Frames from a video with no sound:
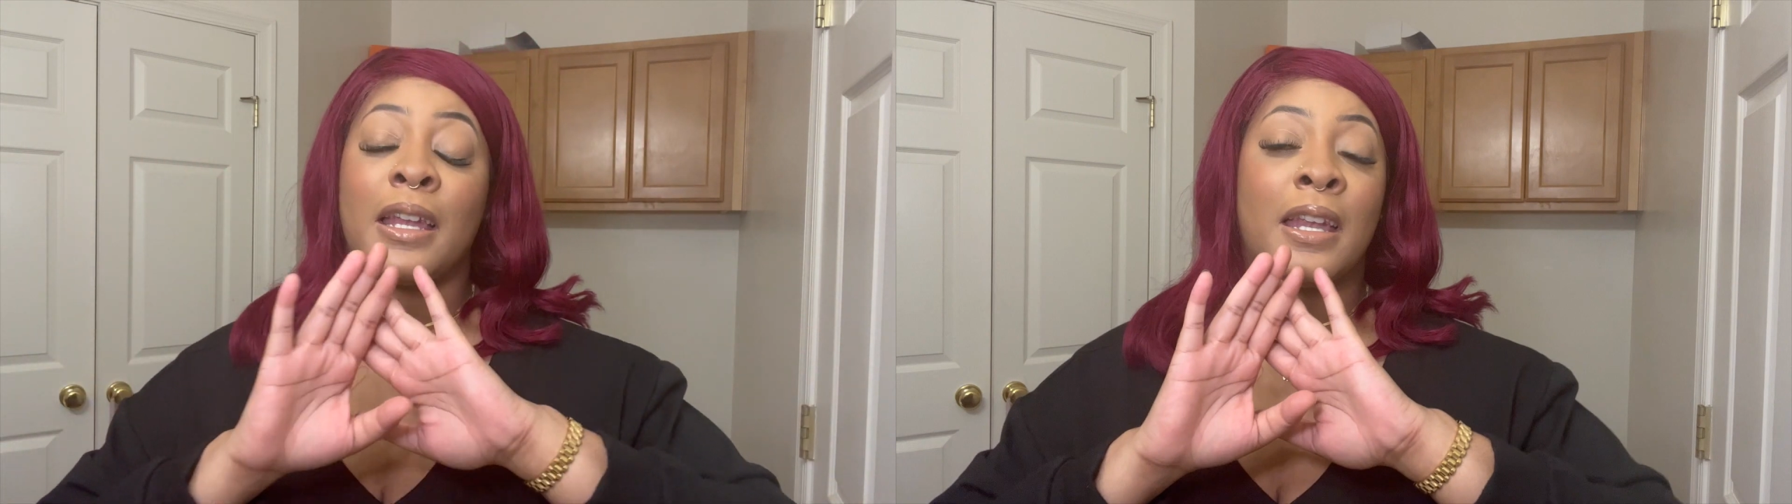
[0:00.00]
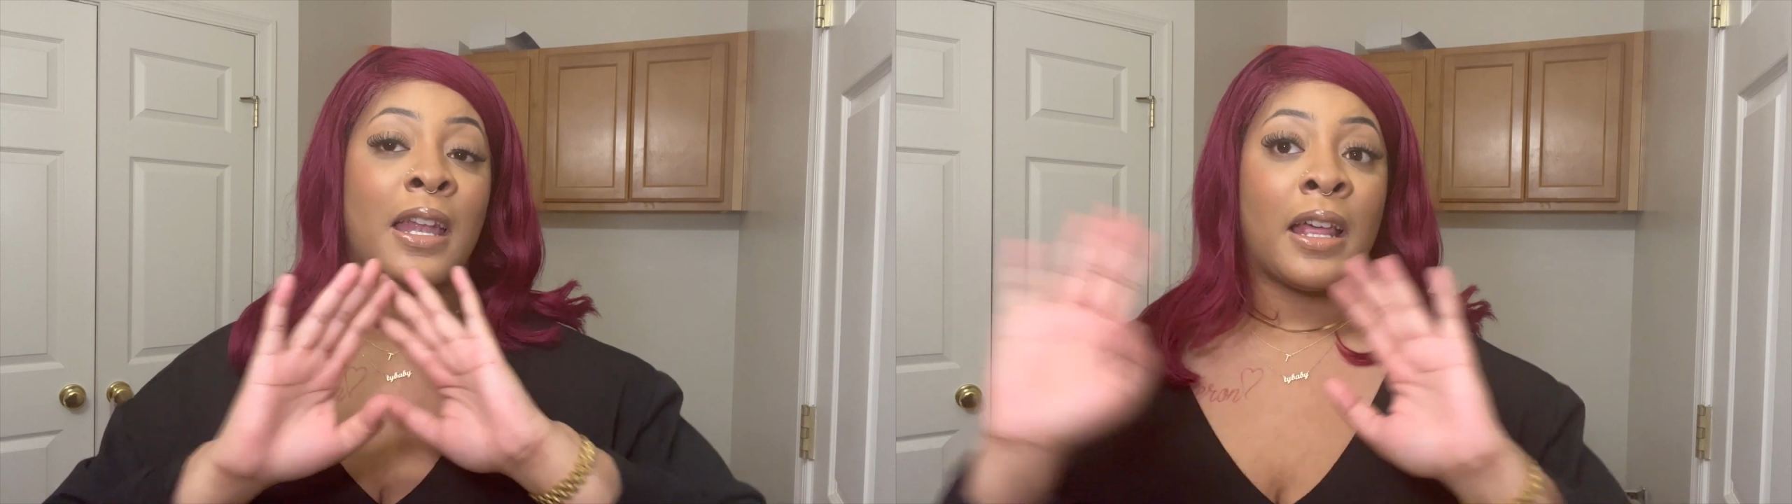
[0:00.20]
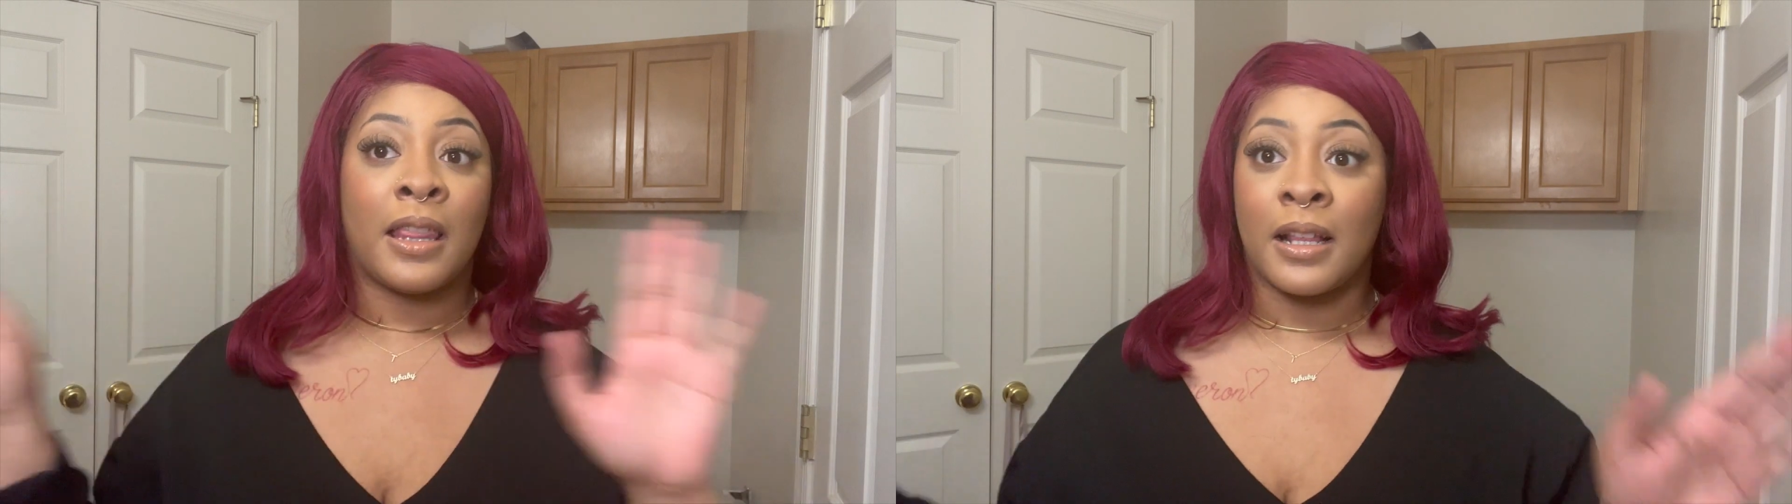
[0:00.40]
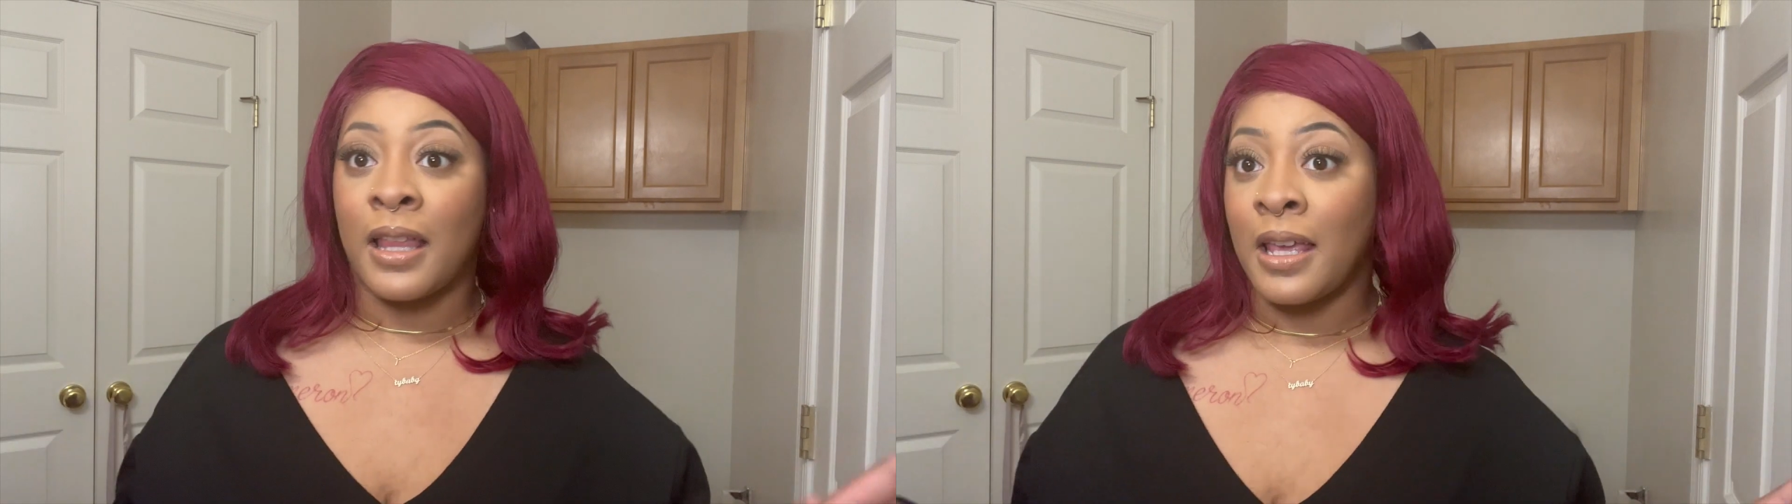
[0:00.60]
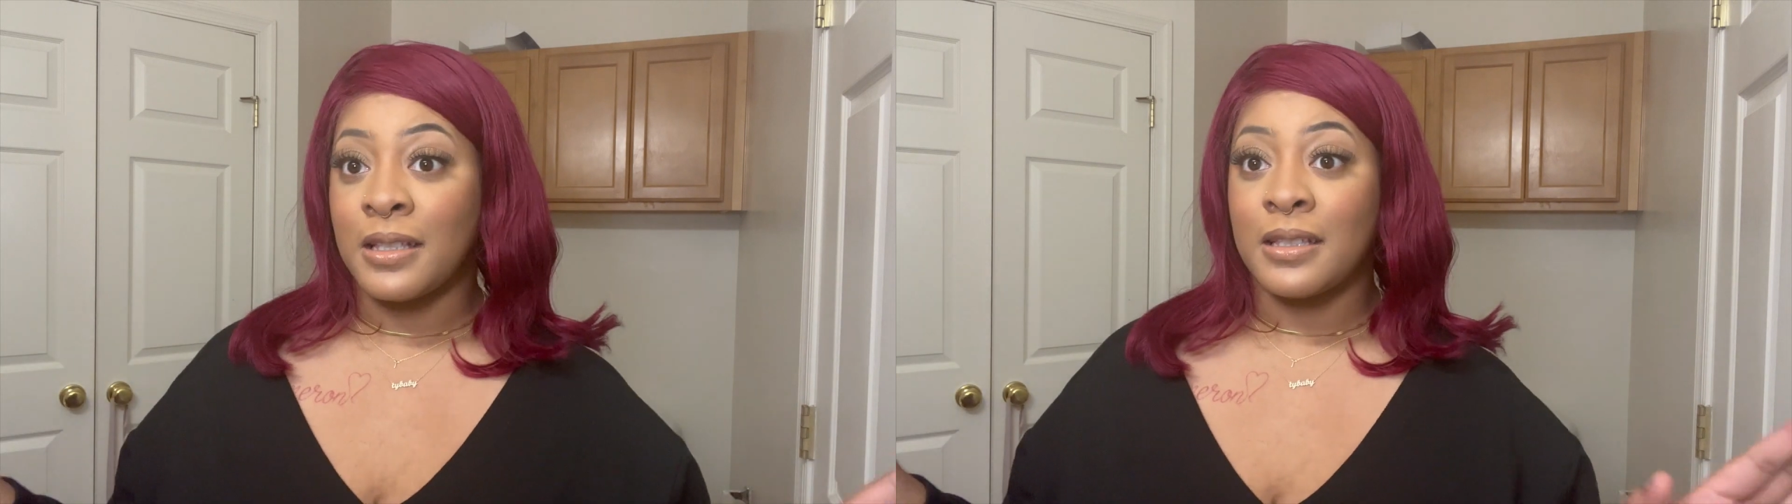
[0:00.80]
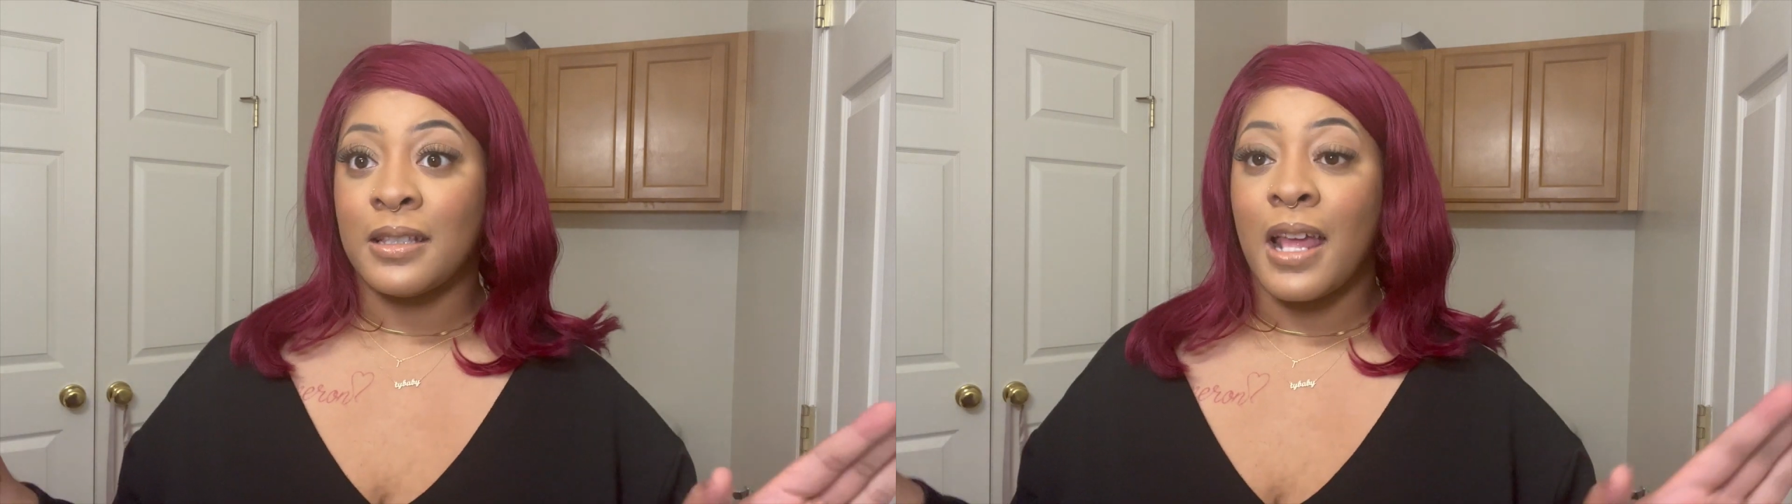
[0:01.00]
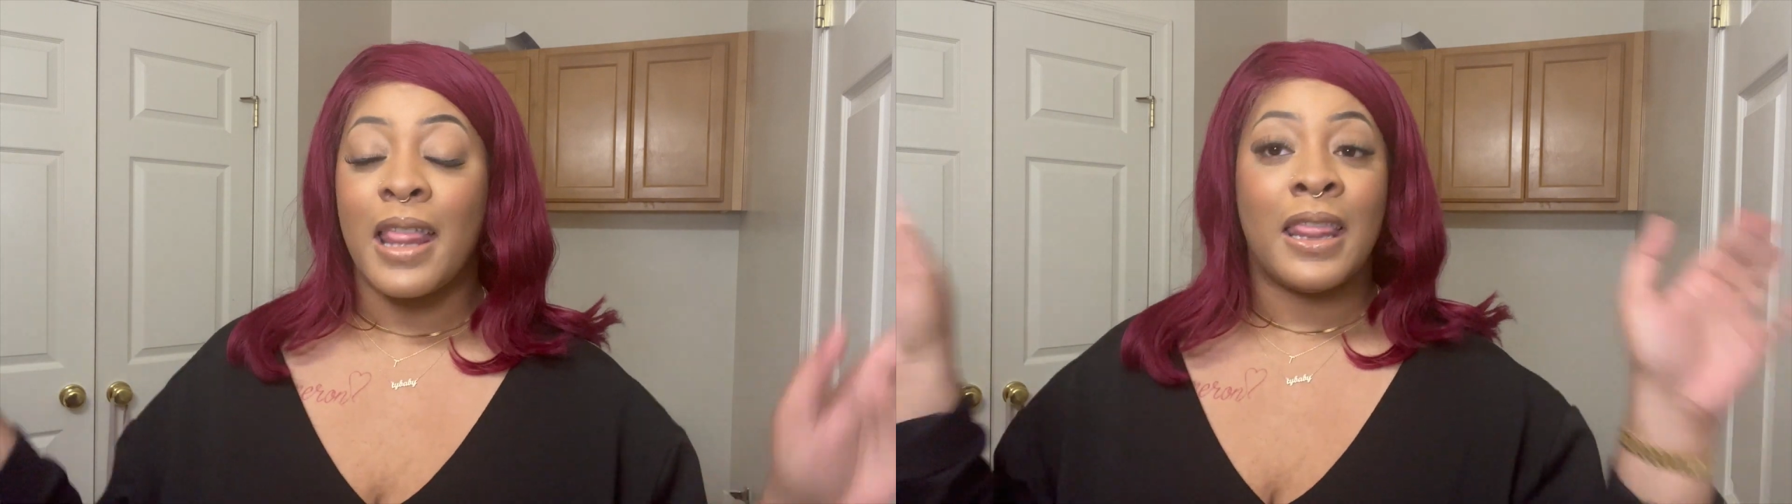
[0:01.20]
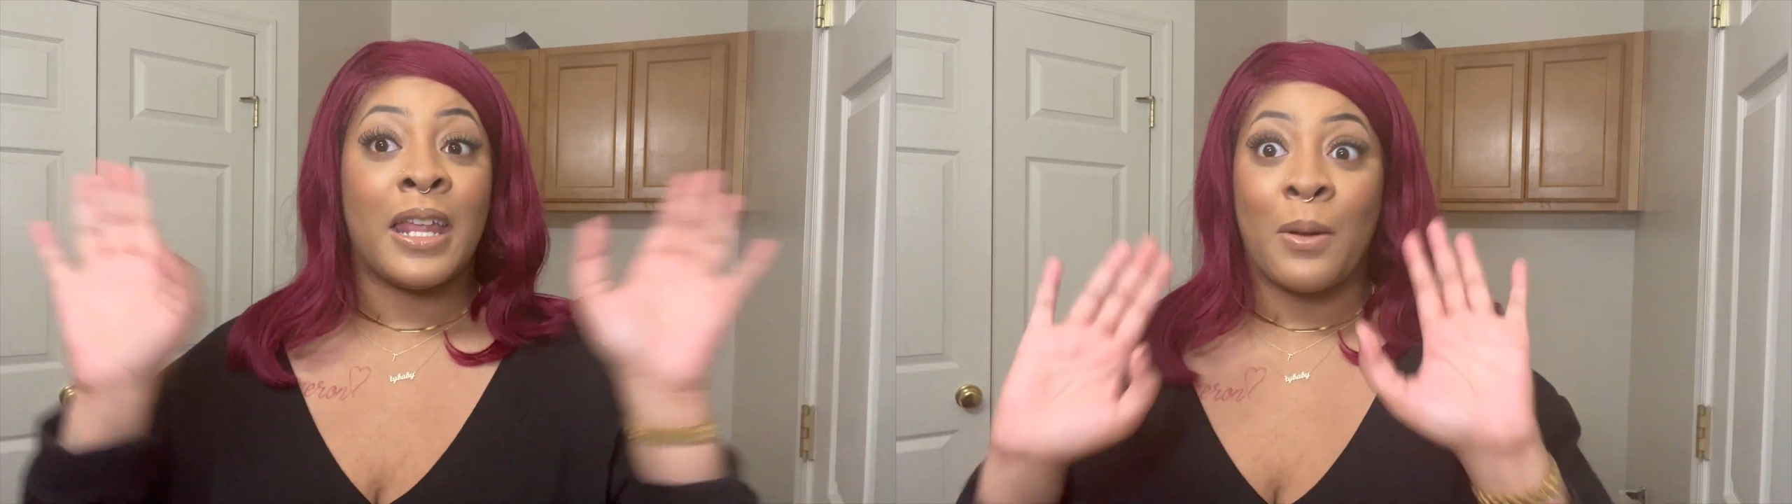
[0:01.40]
nothing less
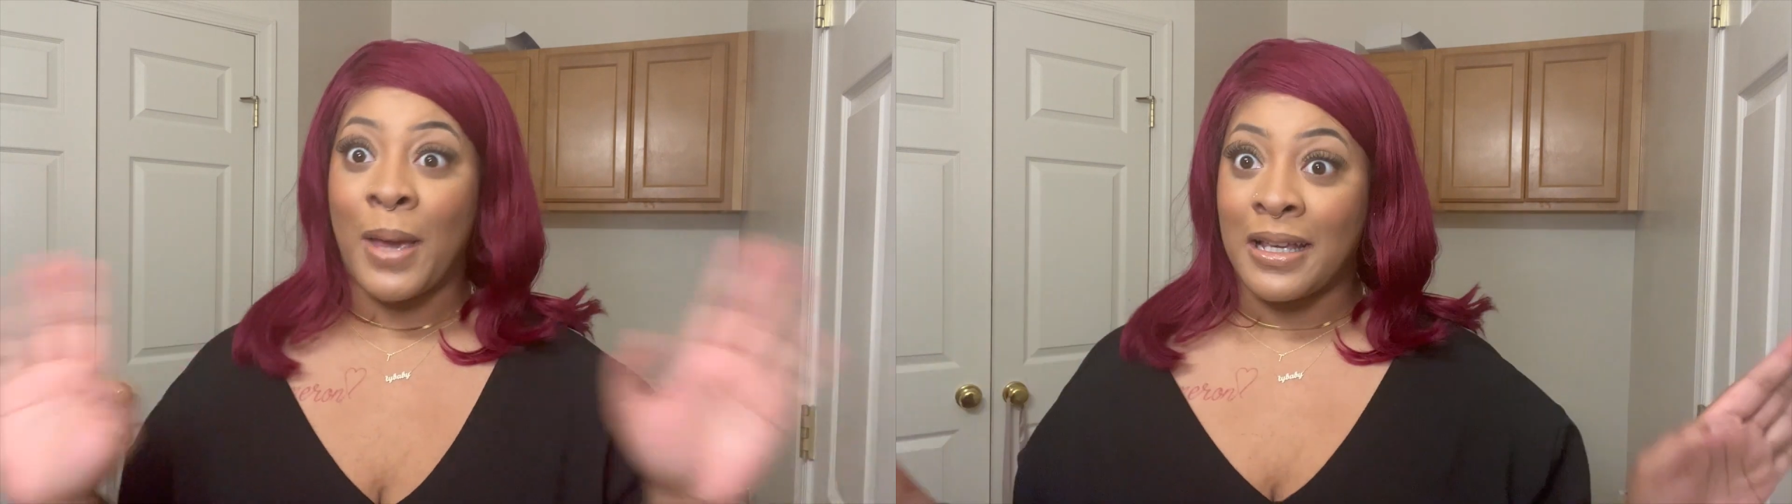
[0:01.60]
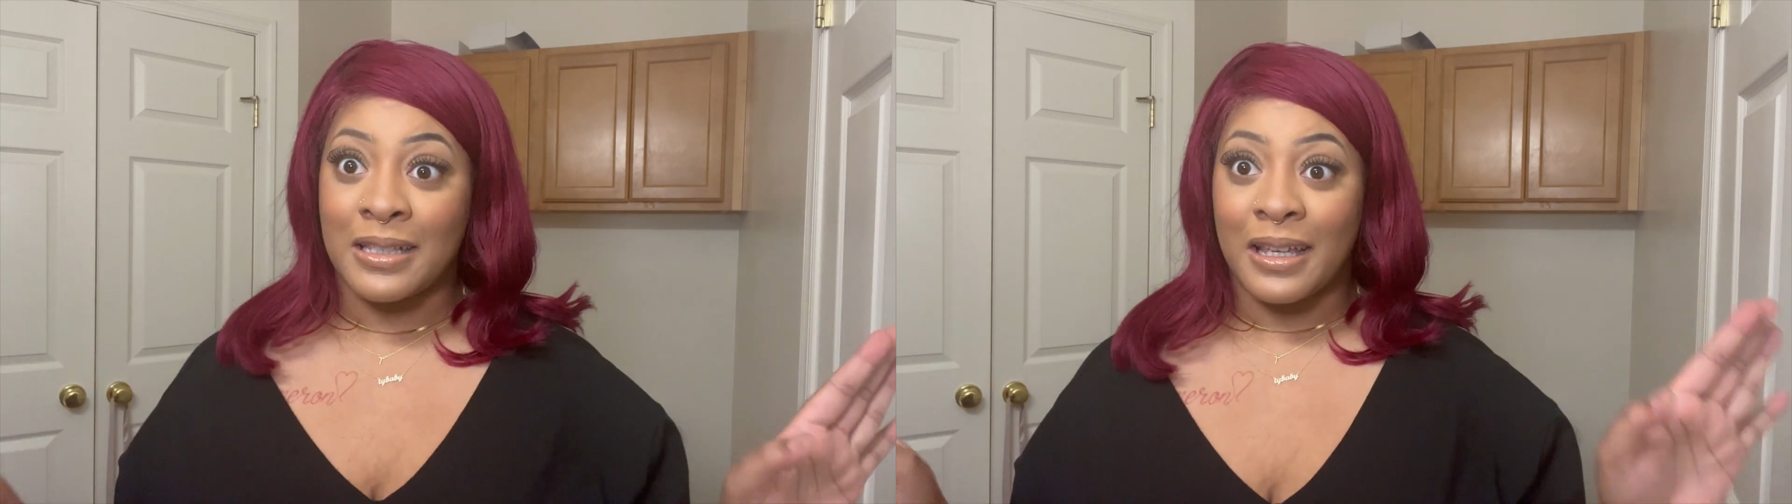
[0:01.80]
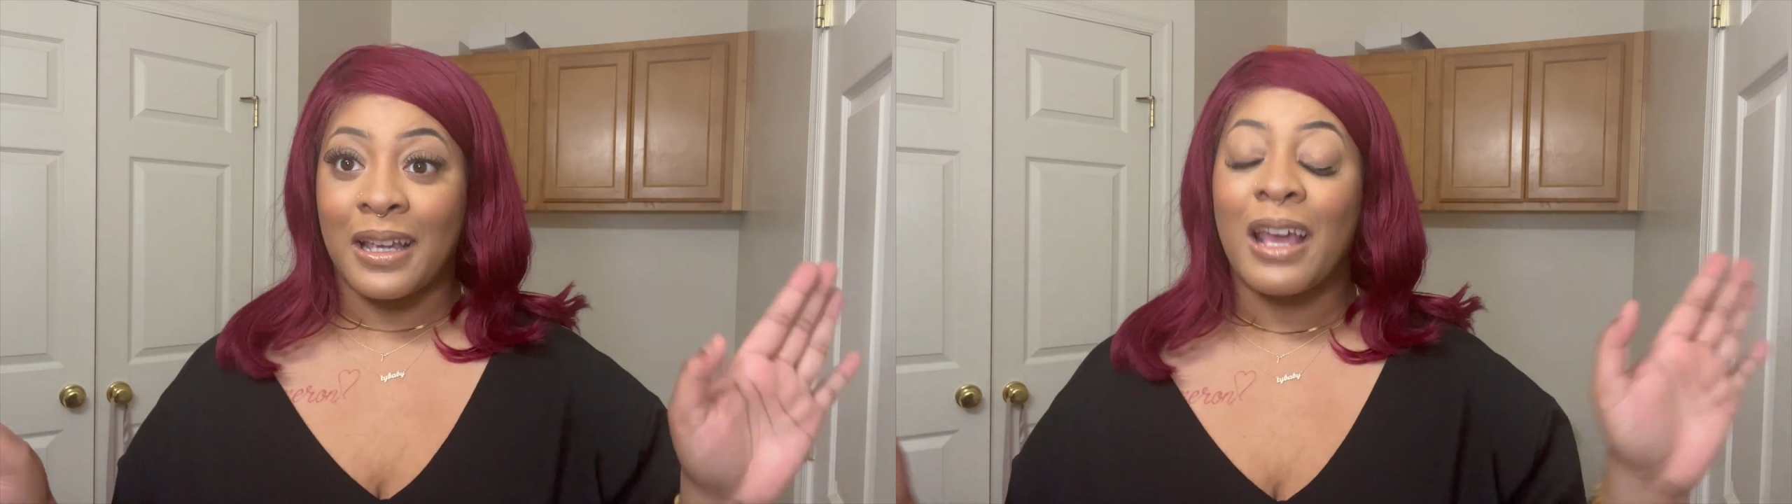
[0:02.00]
than amazing.